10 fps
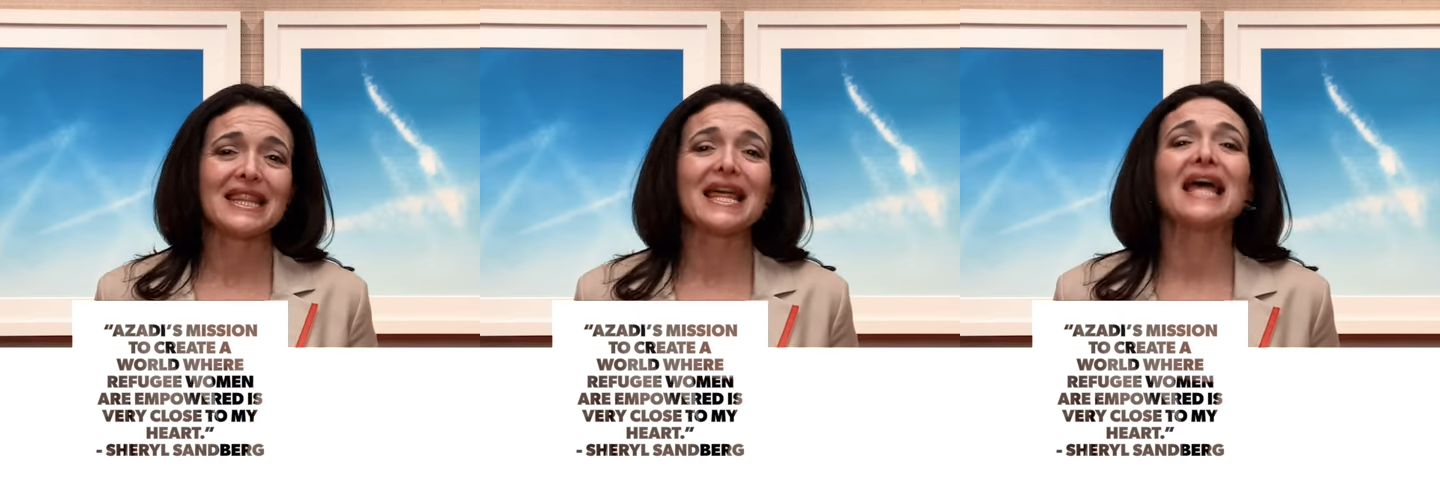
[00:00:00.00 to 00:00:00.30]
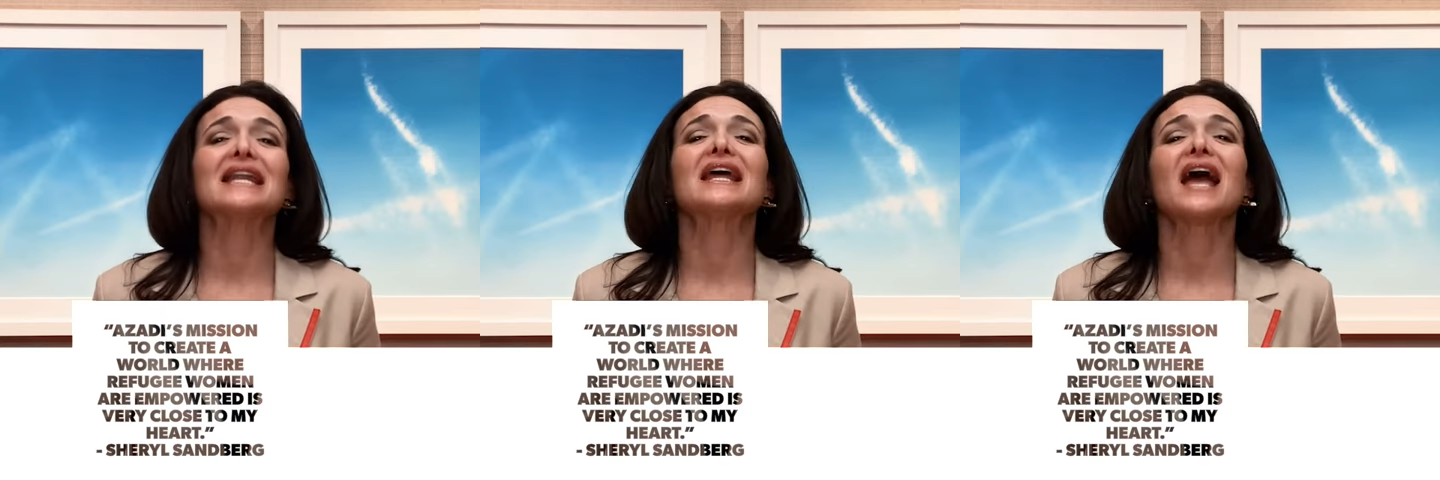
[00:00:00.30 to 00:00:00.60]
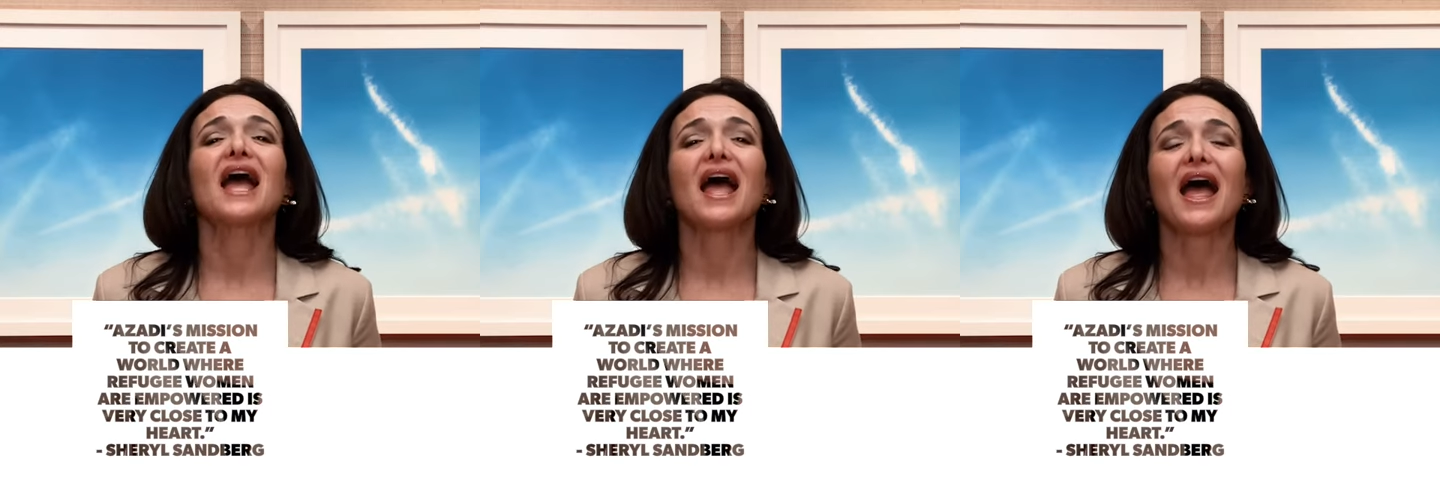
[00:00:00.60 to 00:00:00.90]
than
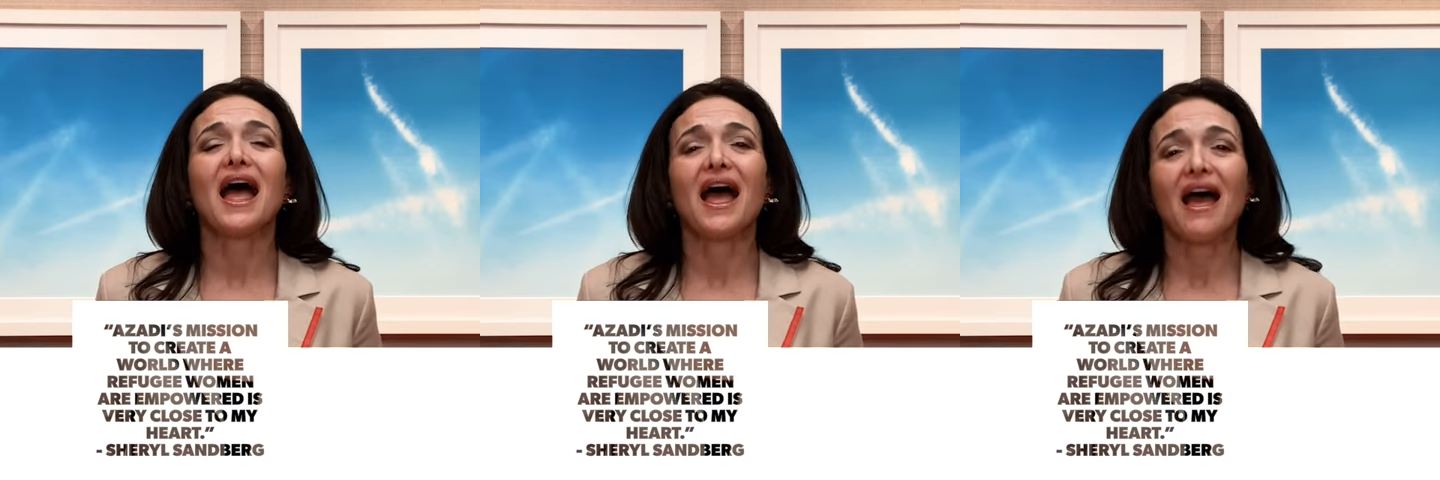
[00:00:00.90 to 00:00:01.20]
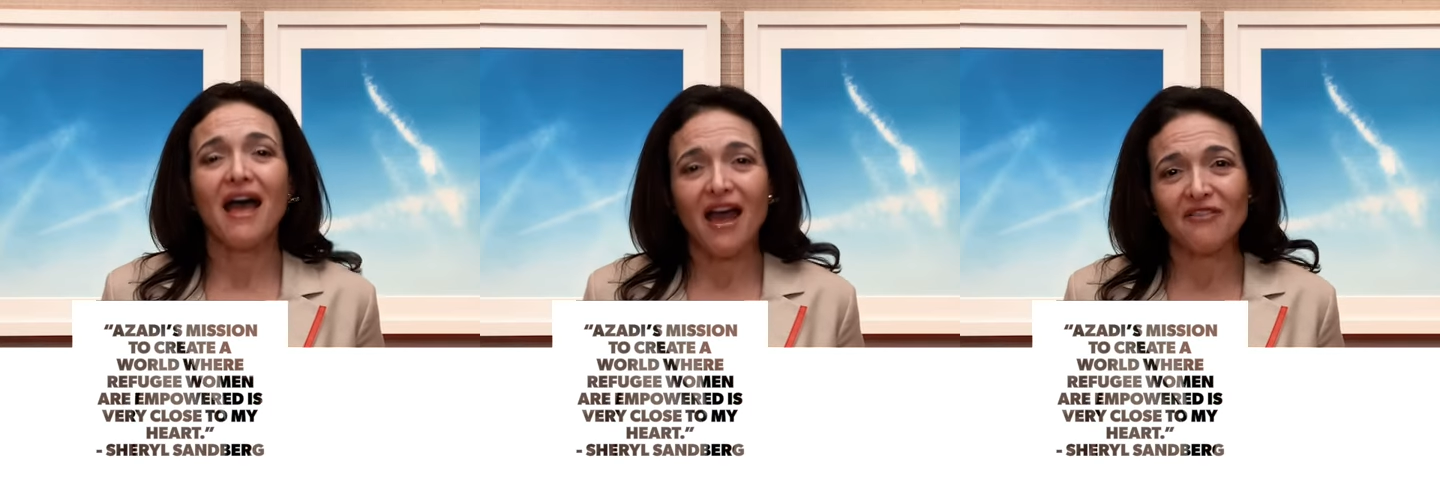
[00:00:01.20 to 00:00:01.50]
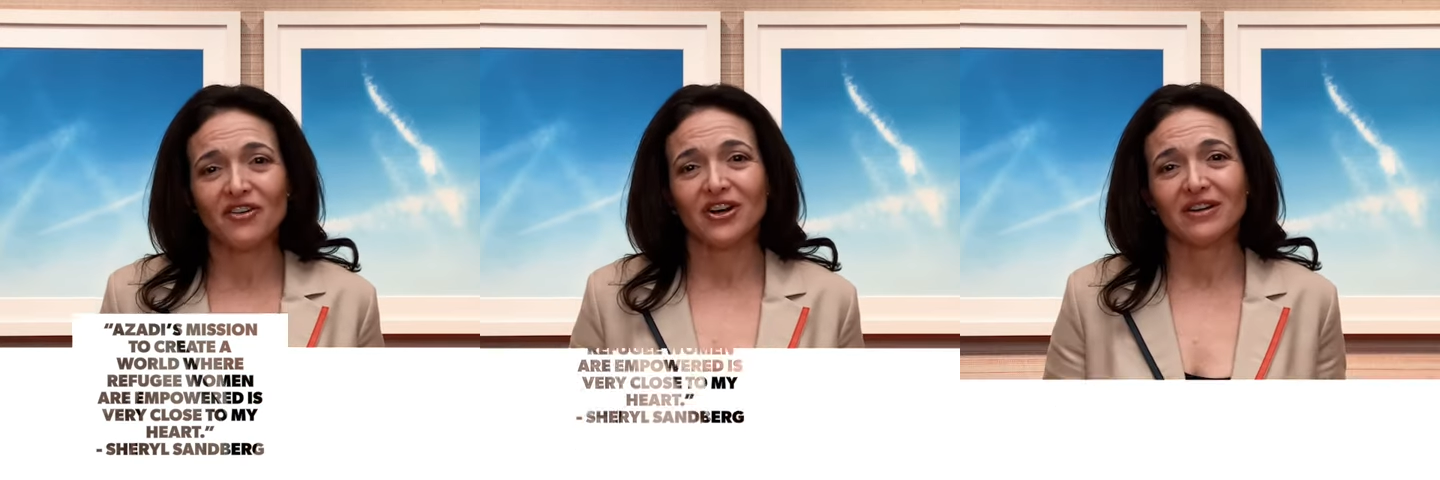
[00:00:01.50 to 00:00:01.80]

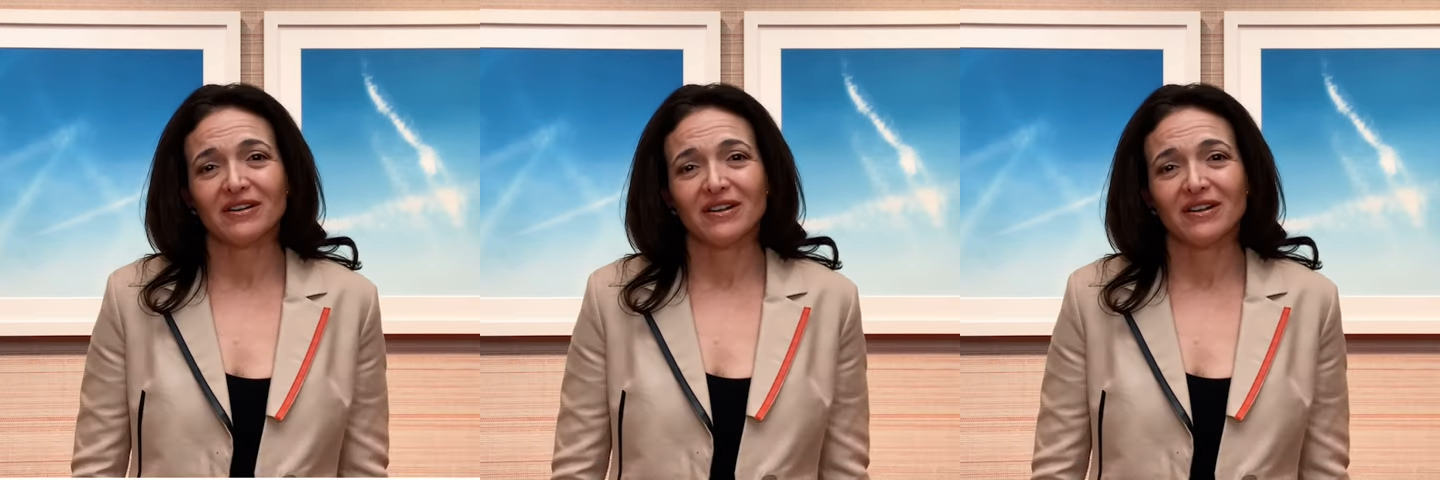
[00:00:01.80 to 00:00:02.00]
ever.